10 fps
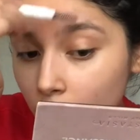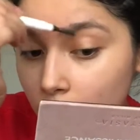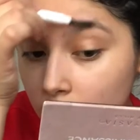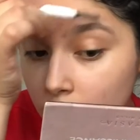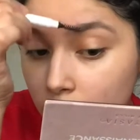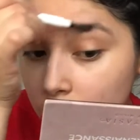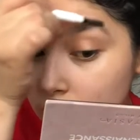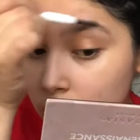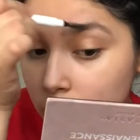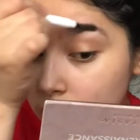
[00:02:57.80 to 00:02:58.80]
and
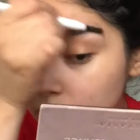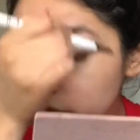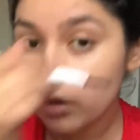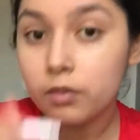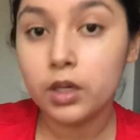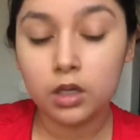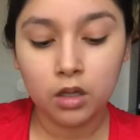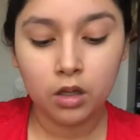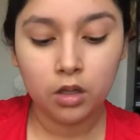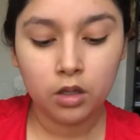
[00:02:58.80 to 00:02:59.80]
then just fill them in.
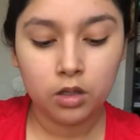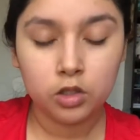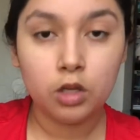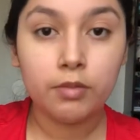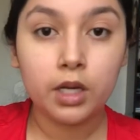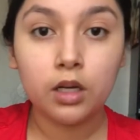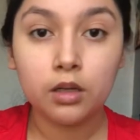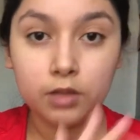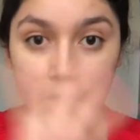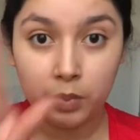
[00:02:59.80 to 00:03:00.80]
So I'm
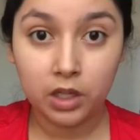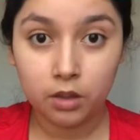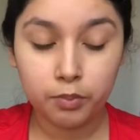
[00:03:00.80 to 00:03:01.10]
gonna speed up